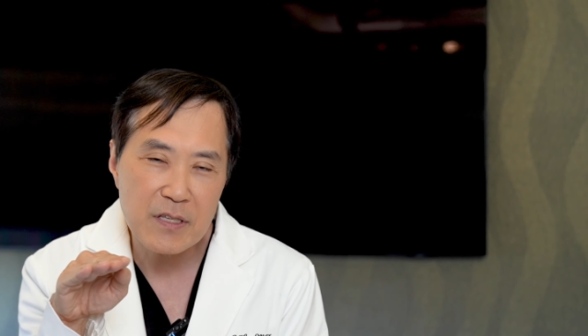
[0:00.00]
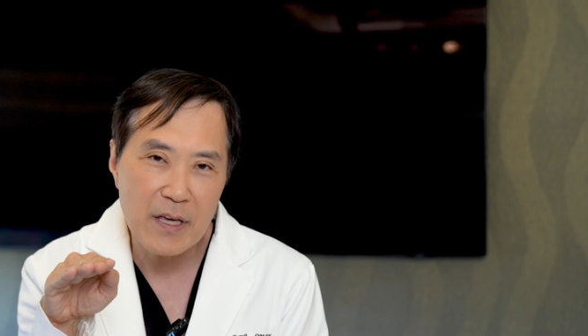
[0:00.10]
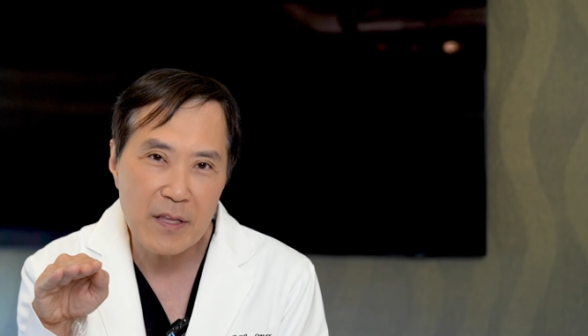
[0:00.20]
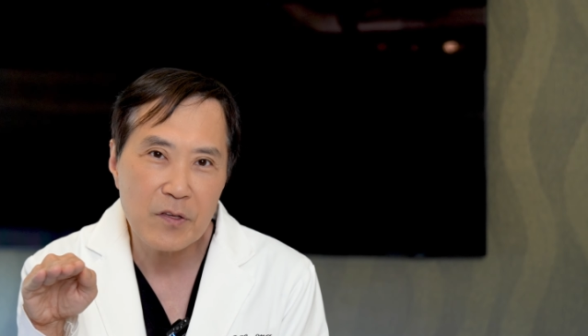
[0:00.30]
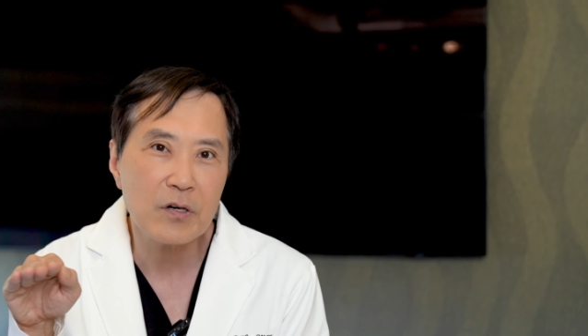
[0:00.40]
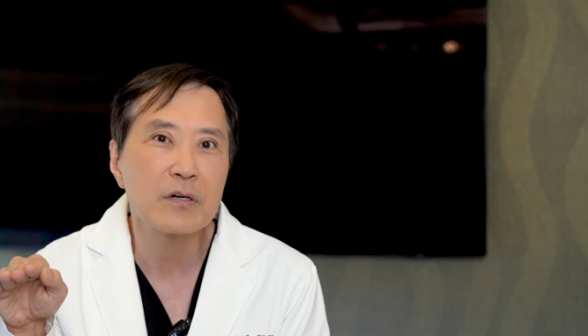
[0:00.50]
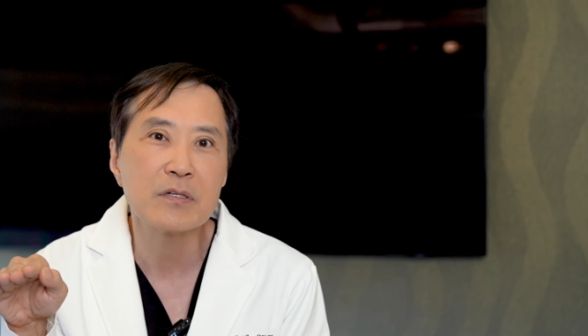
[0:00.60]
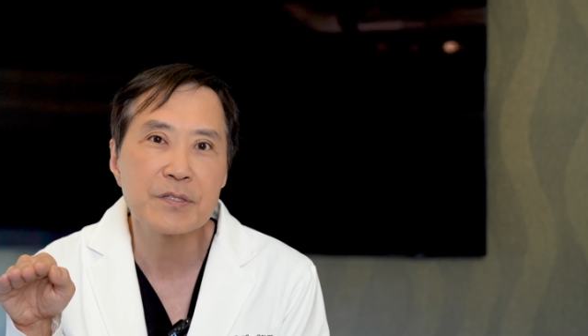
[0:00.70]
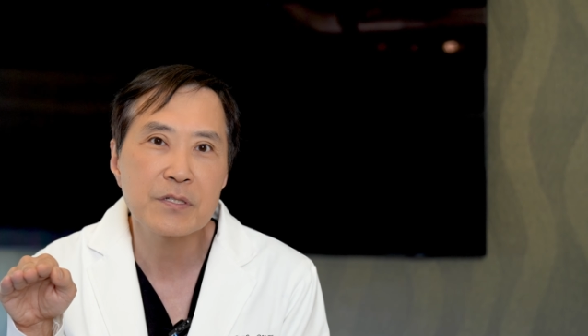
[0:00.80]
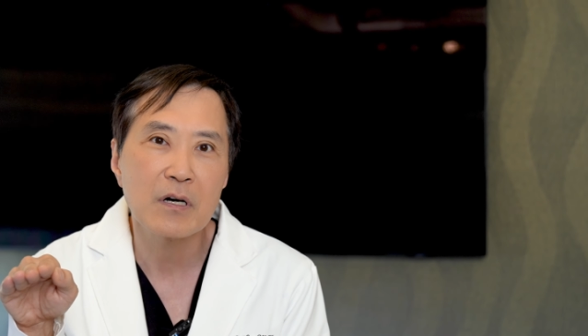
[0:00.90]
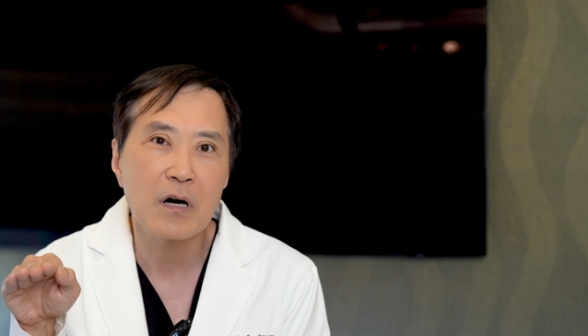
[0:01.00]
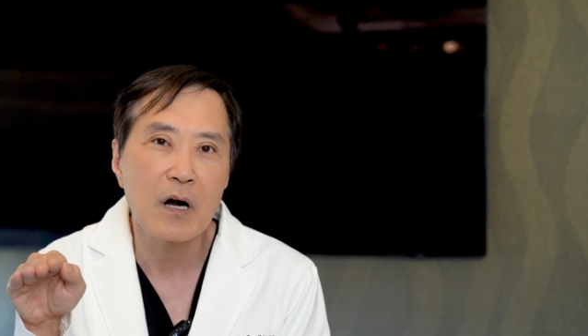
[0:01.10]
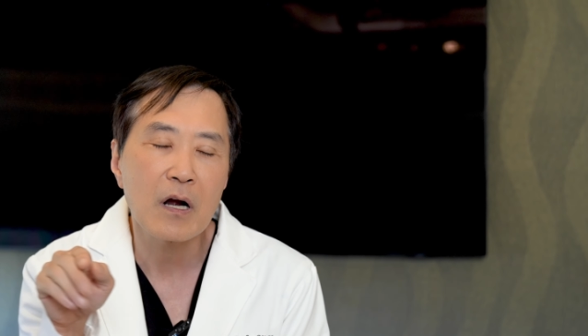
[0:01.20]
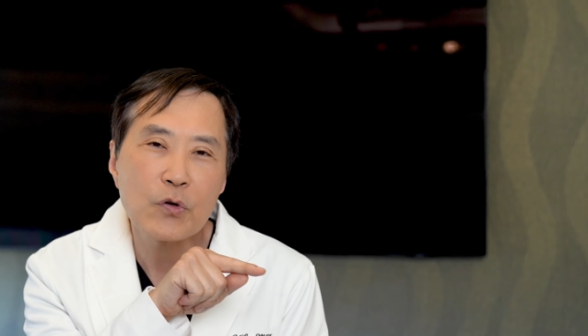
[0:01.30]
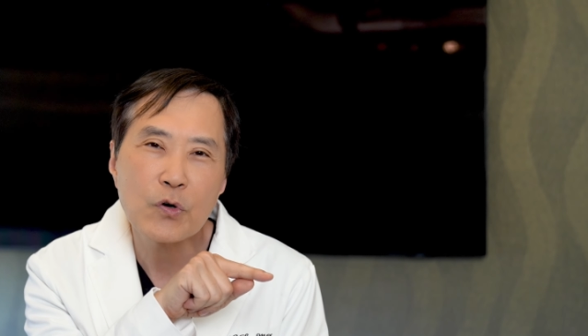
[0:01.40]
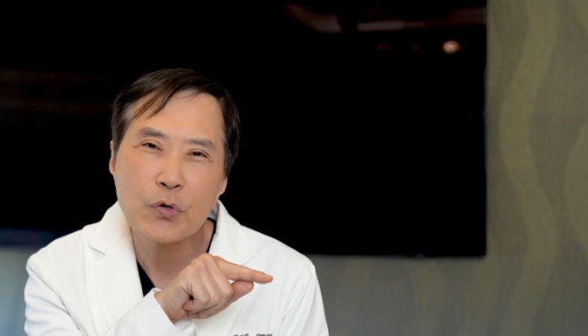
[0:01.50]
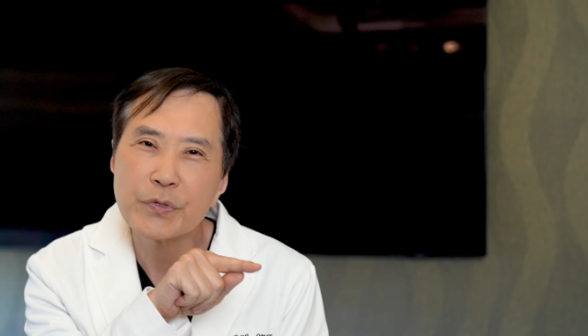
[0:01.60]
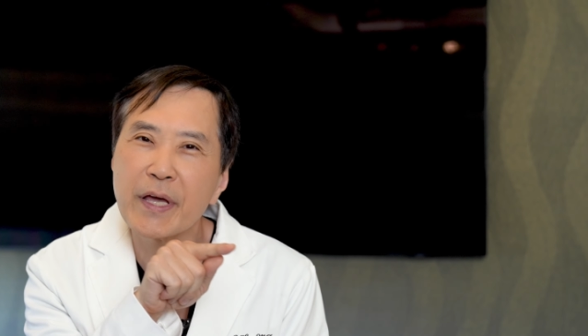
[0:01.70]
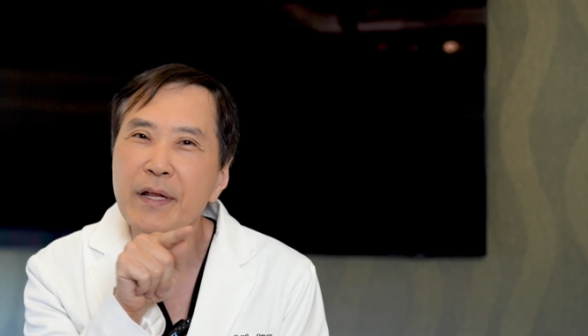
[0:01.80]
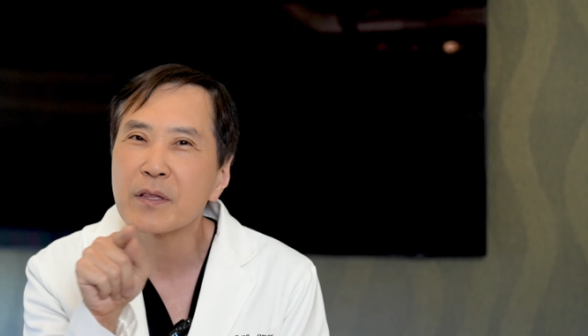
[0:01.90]
internal scar to
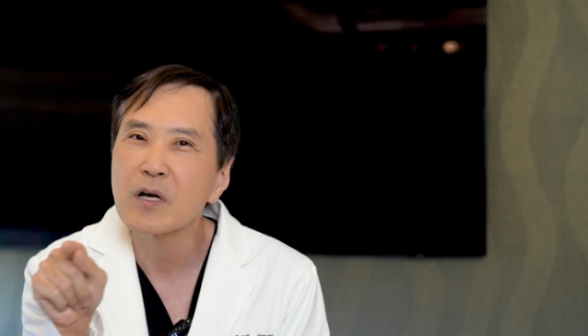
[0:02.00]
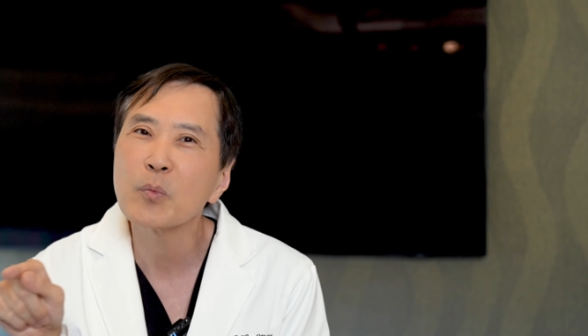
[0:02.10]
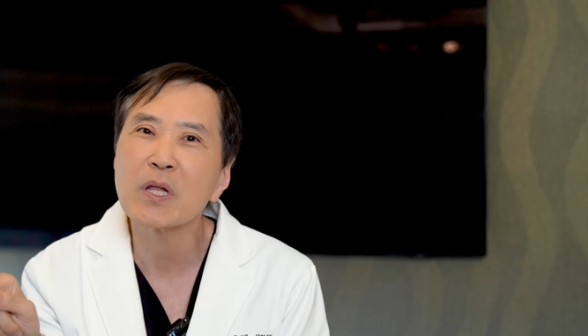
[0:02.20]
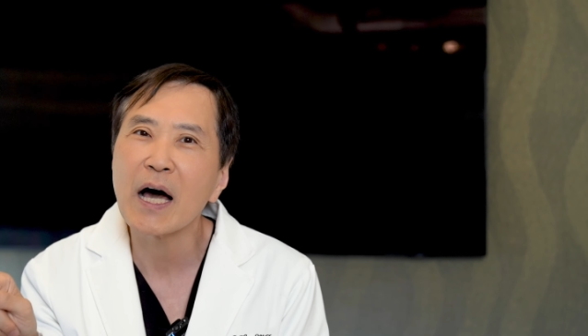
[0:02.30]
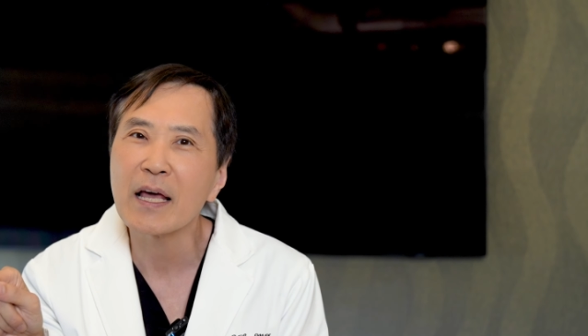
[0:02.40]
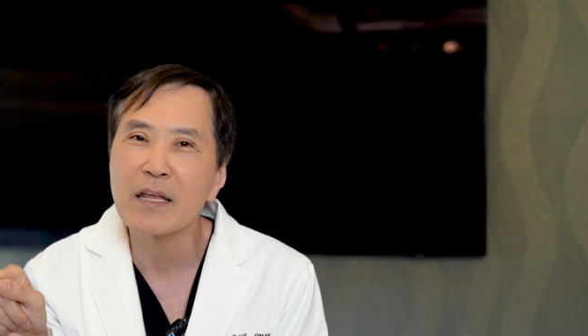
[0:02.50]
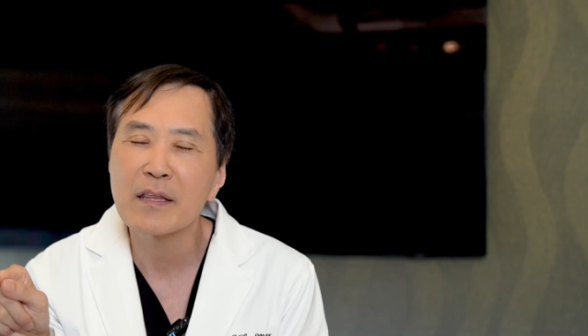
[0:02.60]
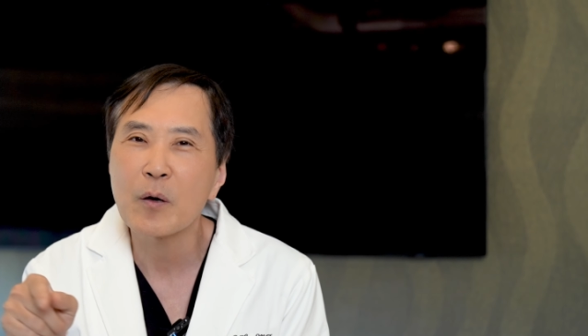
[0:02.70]
create a double eyelid